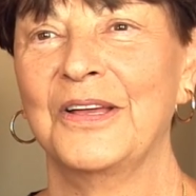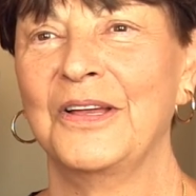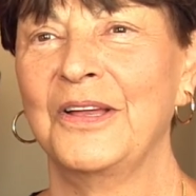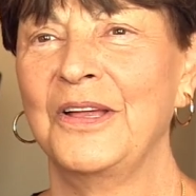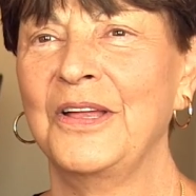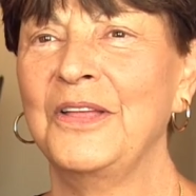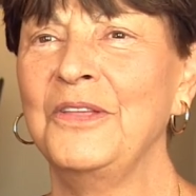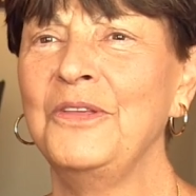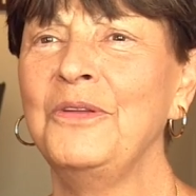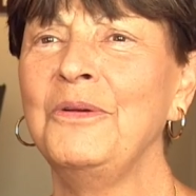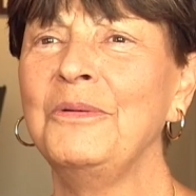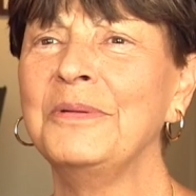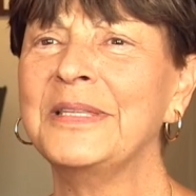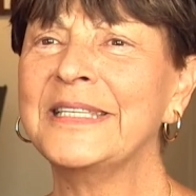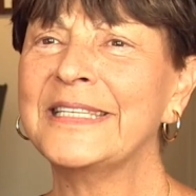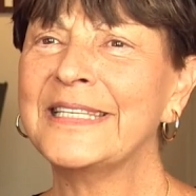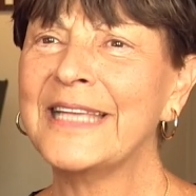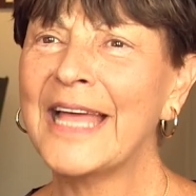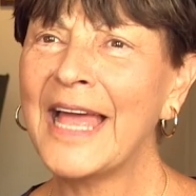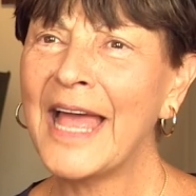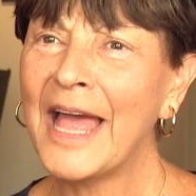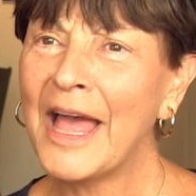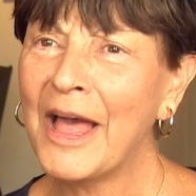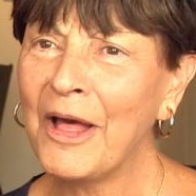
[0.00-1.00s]
can you
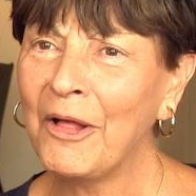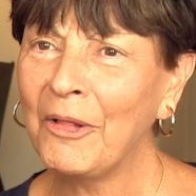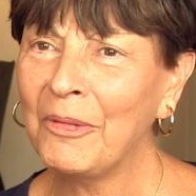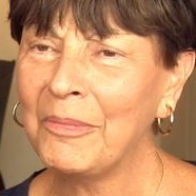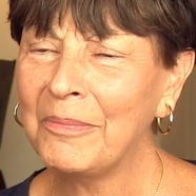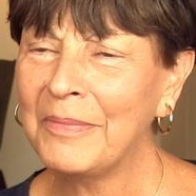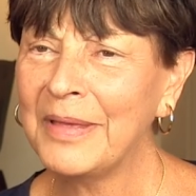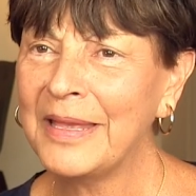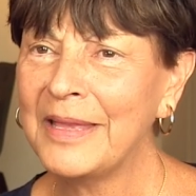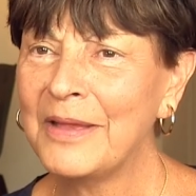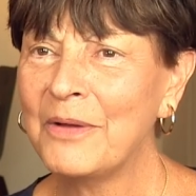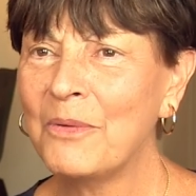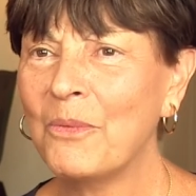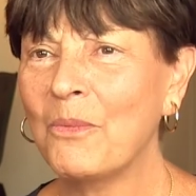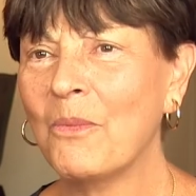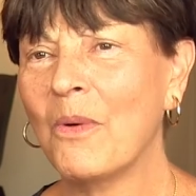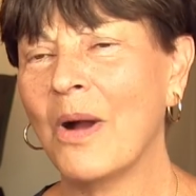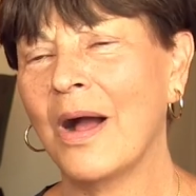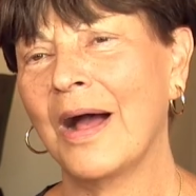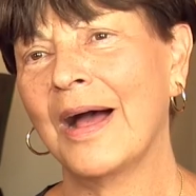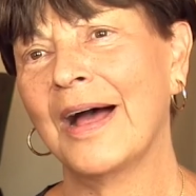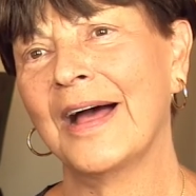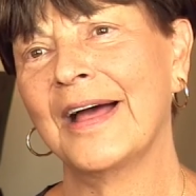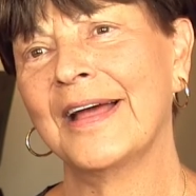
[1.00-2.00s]
tell me
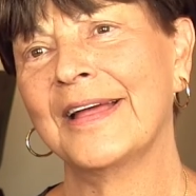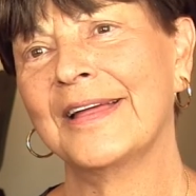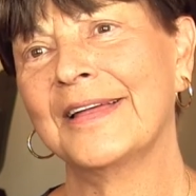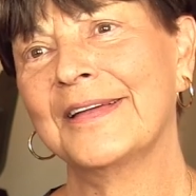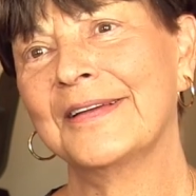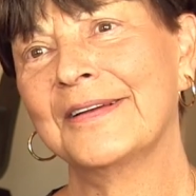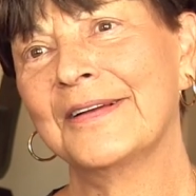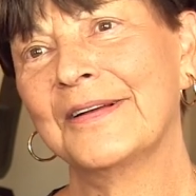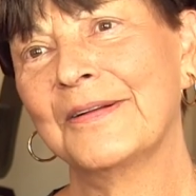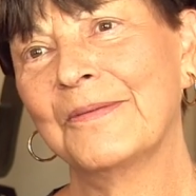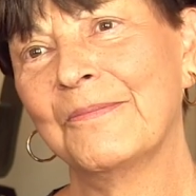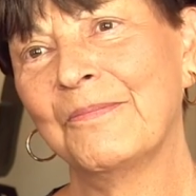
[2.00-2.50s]
why